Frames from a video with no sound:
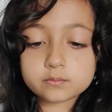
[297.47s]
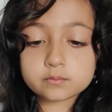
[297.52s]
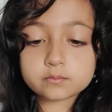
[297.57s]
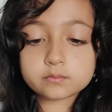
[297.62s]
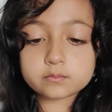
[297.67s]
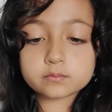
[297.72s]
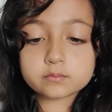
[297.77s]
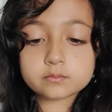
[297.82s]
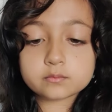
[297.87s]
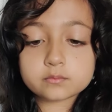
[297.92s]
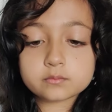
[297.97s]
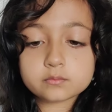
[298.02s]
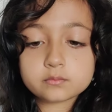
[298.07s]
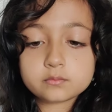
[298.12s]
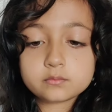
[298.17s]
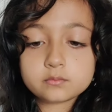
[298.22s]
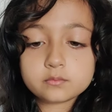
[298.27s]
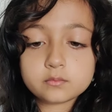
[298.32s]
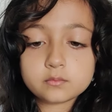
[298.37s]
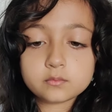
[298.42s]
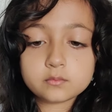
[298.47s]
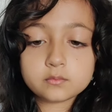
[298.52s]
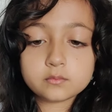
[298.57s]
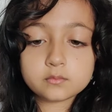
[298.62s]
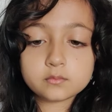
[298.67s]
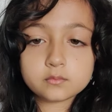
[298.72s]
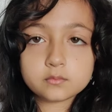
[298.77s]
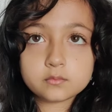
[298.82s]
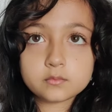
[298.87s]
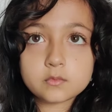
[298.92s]

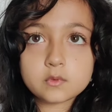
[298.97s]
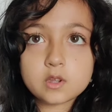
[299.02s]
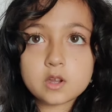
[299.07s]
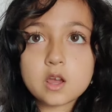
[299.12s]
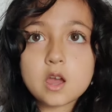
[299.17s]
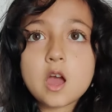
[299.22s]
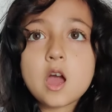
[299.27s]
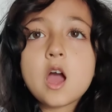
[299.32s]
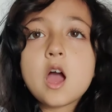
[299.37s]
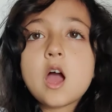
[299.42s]
(no one is talking)